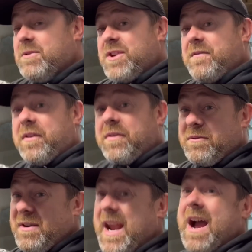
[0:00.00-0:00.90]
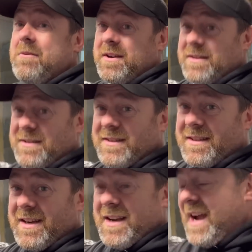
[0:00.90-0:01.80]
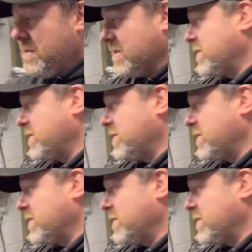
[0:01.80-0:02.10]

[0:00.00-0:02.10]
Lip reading: was here for 3 hours. I was